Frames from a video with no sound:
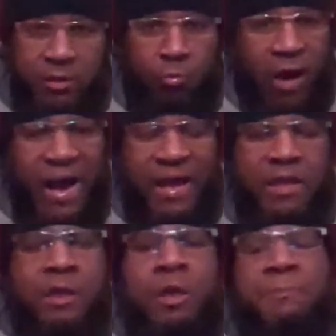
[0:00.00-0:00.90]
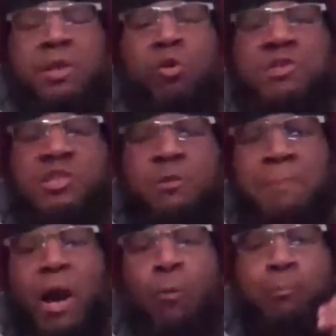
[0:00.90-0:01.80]
Why? Because it's
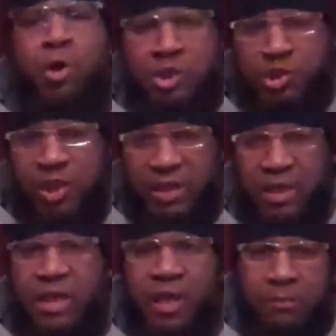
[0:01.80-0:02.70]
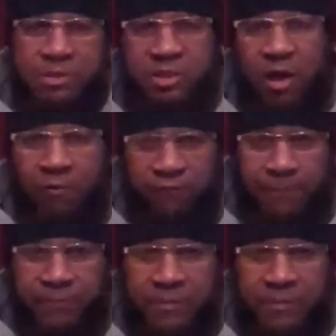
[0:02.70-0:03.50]
about pushing himself.